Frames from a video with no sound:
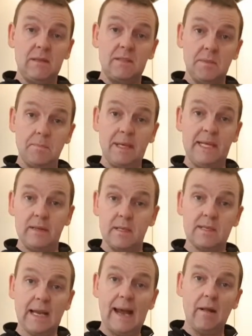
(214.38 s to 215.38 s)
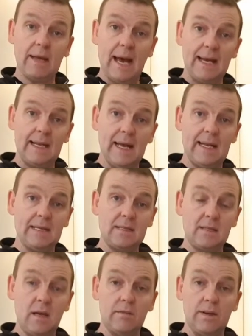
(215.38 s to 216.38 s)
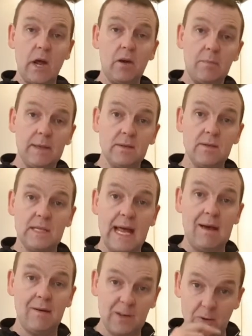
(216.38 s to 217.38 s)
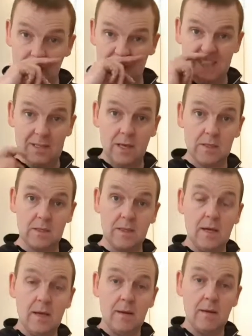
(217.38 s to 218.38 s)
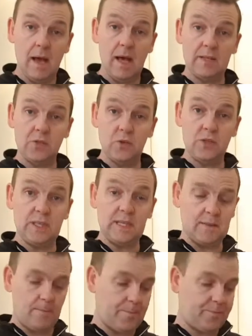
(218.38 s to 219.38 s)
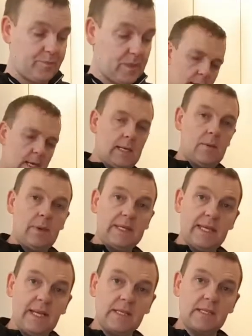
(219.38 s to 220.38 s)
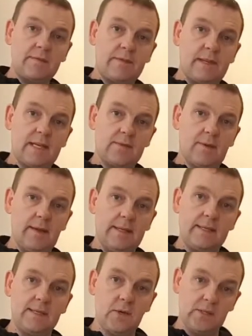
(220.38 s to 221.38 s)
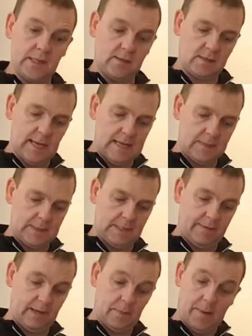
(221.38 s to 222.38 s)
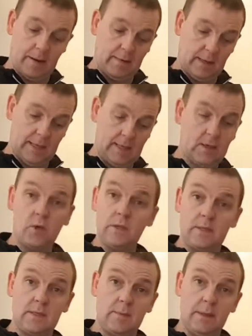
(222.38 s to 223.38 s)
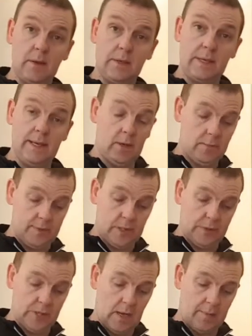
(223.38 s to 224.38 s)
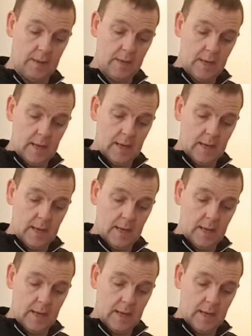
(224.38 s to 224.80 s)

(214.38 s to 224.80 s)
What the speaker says: to meet the style guidelines of an oatmeal stout according to those judges. And my yeast for this one, this is also style specific apparently, according to the bloke in the homebrew shop.